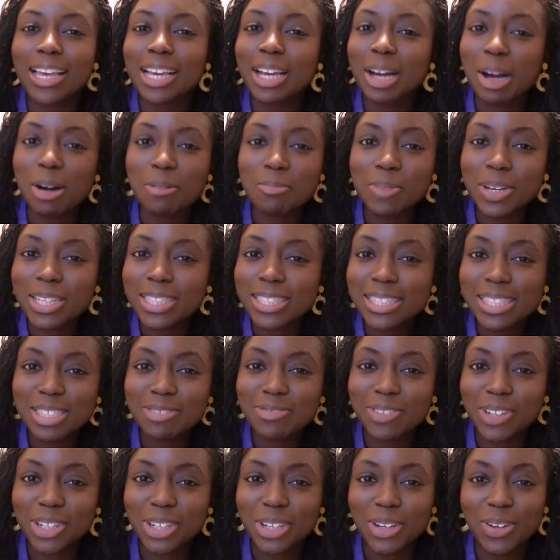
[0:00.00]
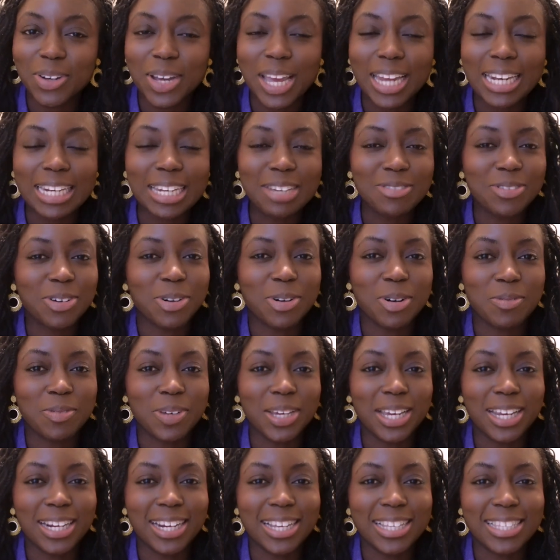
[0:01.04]
come back to this video and leave a
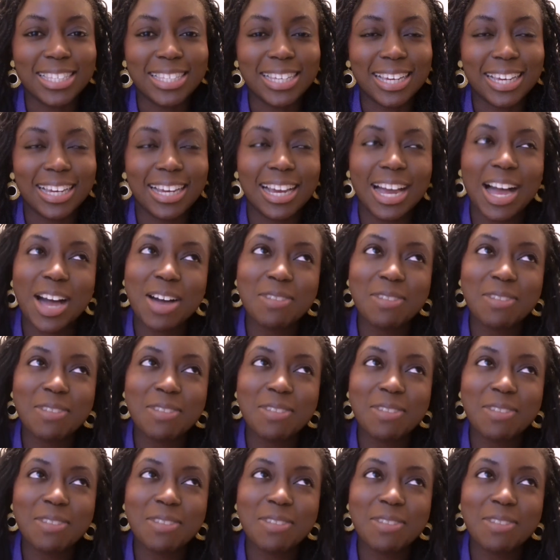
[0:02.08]
comment and say,